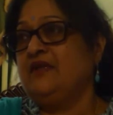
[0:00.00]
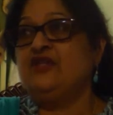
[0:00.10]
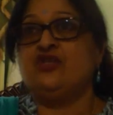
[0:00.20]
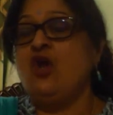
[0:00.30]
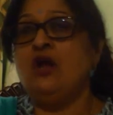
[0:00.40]

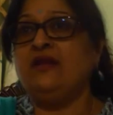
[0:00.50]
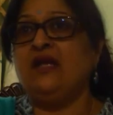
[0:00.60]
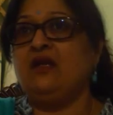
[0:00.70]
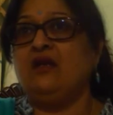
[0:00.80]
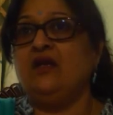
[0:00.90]
It's not
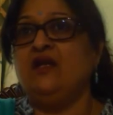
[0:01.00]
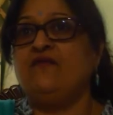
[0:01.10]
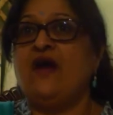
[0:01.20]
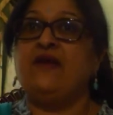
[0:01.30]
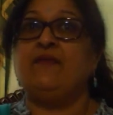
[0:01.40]
that
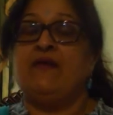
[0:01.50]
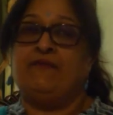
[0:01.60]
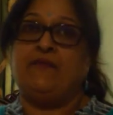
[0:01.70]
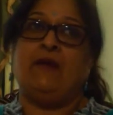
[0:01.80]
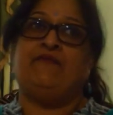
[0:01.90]
if
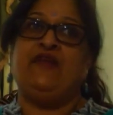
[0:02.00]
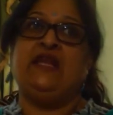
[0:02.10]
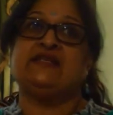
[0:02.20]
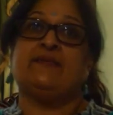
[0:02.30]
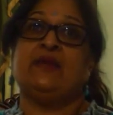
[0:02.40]
I'm
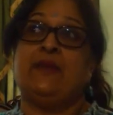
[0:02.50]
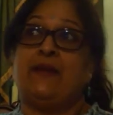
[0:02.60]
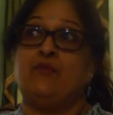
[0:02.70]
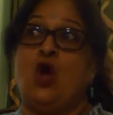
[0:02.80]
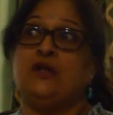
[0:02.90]
feeling something
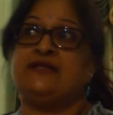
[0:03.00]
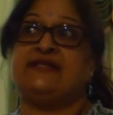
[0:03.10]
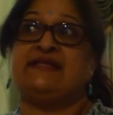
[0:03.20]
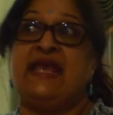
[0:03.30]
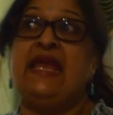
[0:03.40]
but I'm not
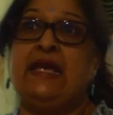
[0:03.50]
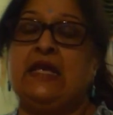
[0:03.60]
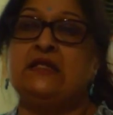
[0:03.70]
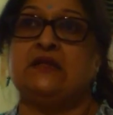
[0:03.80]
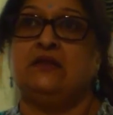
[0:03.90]
saying
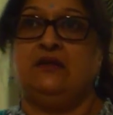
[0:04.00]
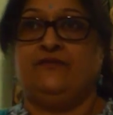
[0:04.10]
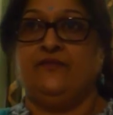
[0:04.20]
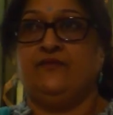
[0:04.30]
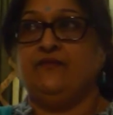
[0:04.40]
it,
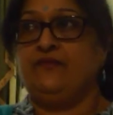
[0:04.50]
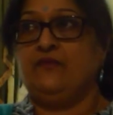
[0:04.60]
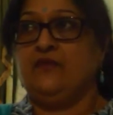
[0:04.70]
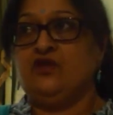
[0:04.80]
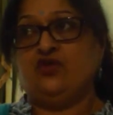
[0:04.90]

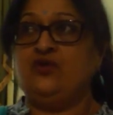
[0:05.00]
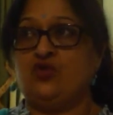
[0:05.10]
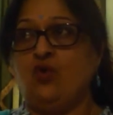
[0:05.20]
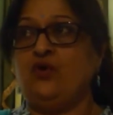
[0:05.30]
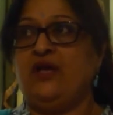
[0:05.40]
so
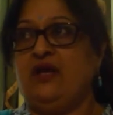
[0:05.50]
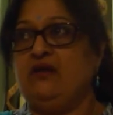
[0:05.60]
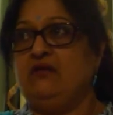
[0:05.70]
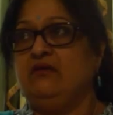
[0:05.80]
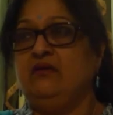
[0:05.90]
it's okay.
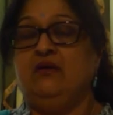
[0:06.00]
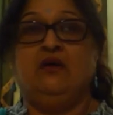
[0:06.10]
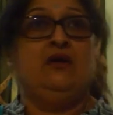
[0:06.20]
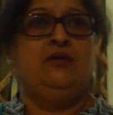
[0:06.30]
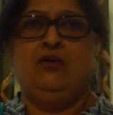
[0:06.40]

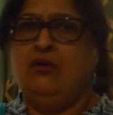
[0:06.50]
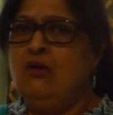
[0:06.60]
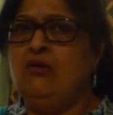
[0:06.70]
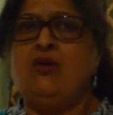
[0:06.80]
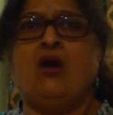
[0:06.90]

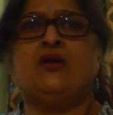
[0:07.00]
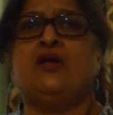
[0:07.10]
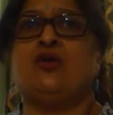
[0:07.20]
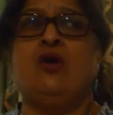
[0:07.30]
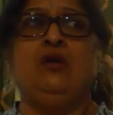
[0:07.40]
No, not
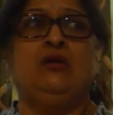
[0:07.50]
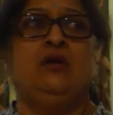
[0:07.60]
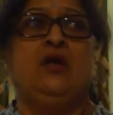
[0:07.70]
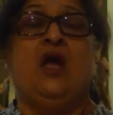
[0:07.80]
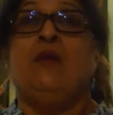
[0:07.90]
at all.
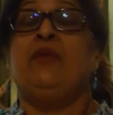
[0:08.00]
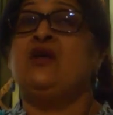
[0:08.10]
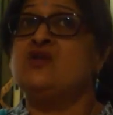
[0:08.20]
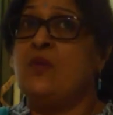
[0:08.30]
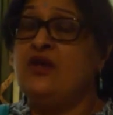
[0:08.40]

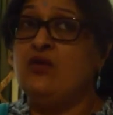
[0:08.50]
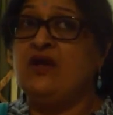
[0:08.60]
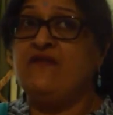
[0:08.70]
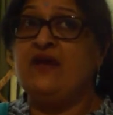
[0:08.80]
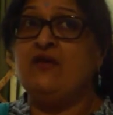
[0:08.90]
Because
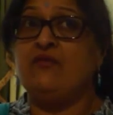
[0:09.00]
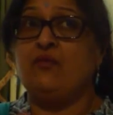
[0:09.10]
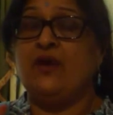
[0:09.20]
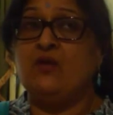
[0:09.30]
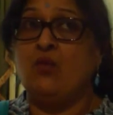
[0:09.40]

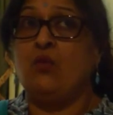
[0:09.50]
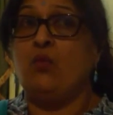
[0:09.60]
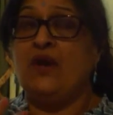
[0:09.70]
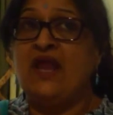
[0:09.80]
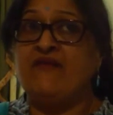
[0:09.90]

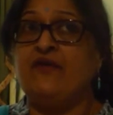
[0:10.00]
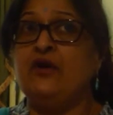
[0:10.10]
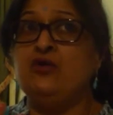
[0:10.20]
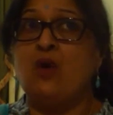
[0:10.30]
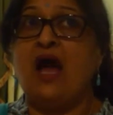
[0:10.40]

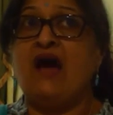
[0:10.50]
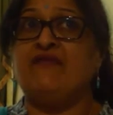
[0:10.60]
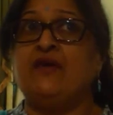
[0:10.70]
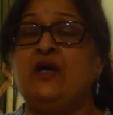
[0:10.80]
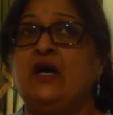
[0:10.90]
whenever you
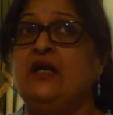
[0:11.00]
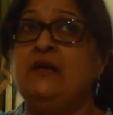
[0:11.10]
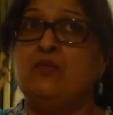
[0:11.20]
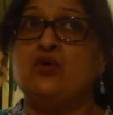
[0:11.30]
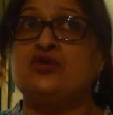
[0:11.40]
have an
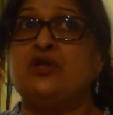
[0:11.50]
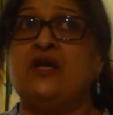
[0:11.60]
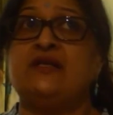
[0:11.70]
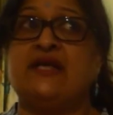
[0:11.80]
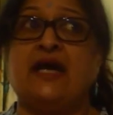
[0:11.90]

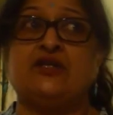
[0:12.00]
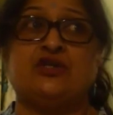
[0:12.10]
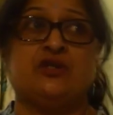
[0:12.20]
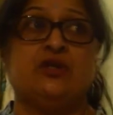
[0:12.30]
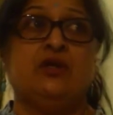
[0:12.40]
emotion
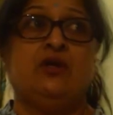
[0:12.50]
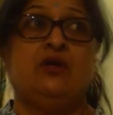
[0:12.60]
attached